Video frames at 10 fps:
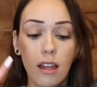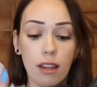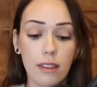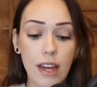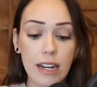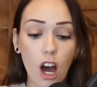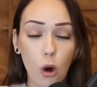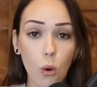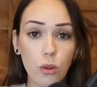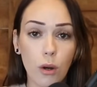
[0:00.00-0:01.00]
They not
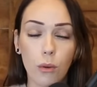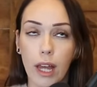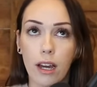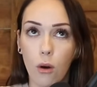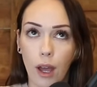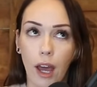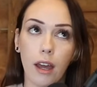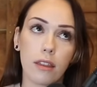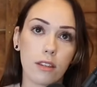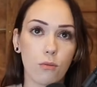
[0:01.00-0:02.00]
only were like, okay,
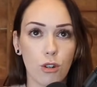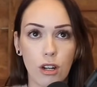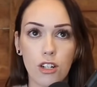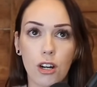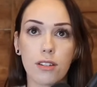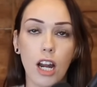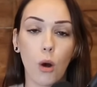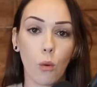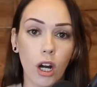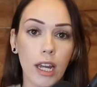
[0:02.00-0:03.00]
the restraining chair is not
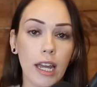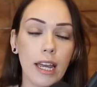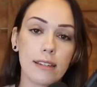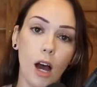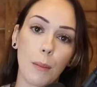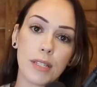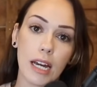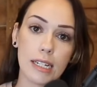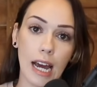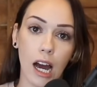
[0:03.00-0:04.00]
working. He's
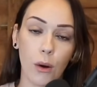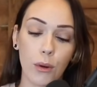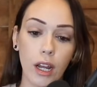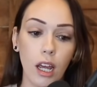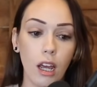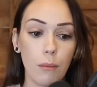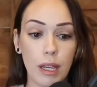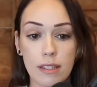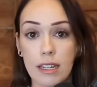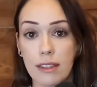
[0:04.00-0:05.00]
upside down
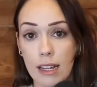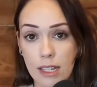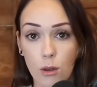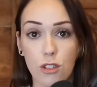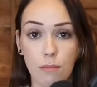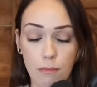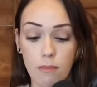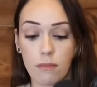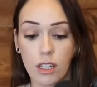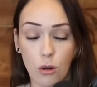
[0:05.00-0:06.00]
because that's how,
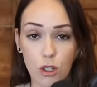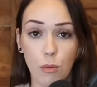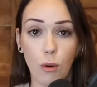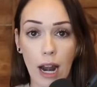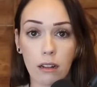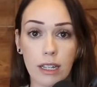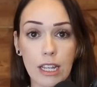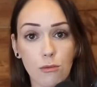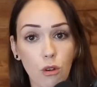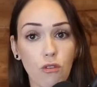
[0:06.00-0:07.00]
you know, sporadically
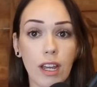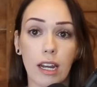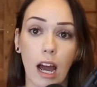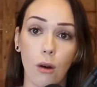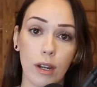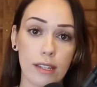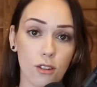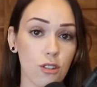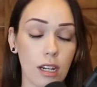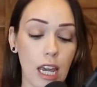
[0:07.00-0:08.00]
he's moving and how he's
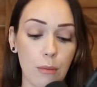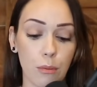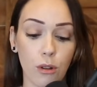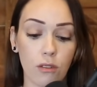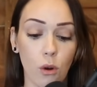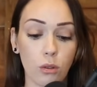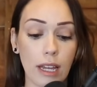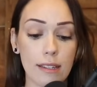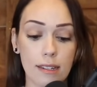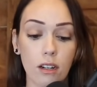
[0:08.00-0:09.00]
just incapable of
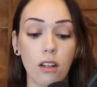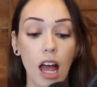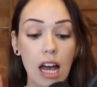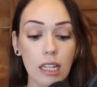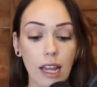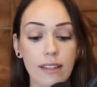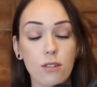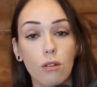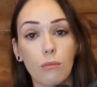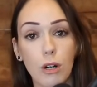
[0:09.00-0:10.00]
holding still. Let's
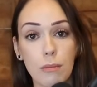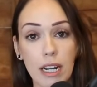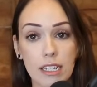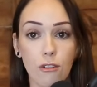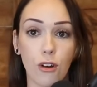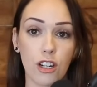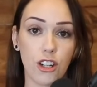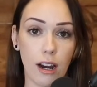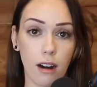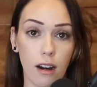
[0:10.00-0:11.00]
put him in a different
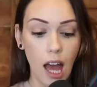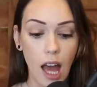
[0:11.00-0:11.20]
chair.